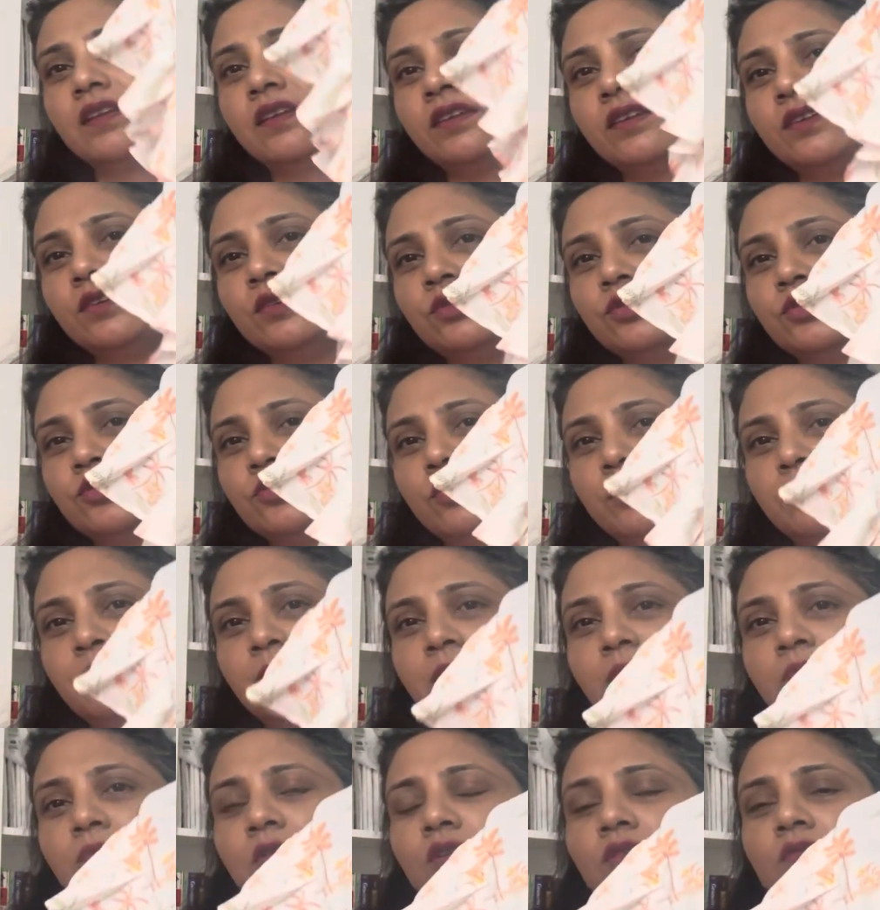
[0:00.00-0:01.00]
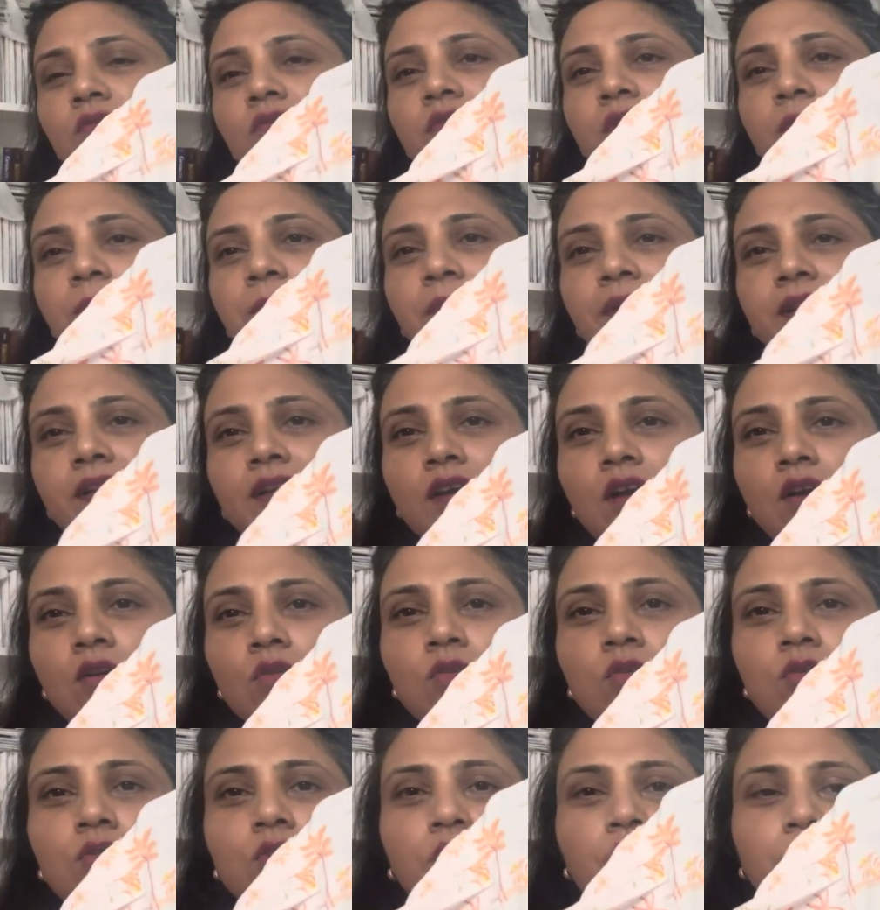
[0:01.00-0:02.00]
you should be able to whip it
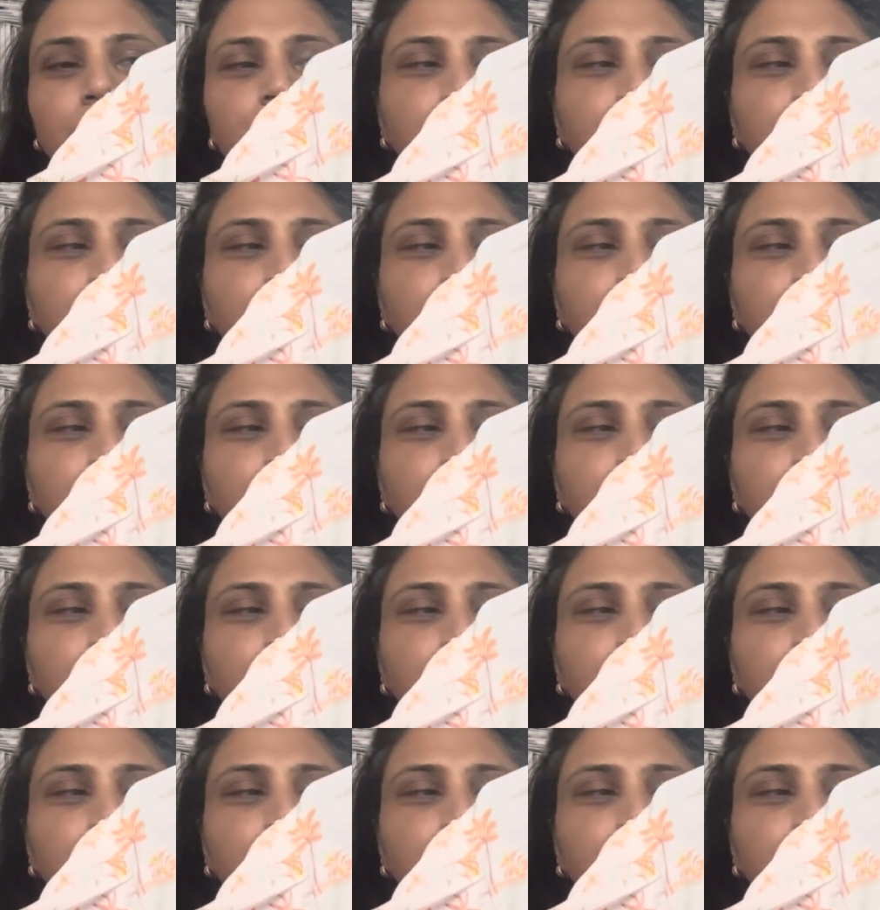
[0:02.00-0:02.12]
out.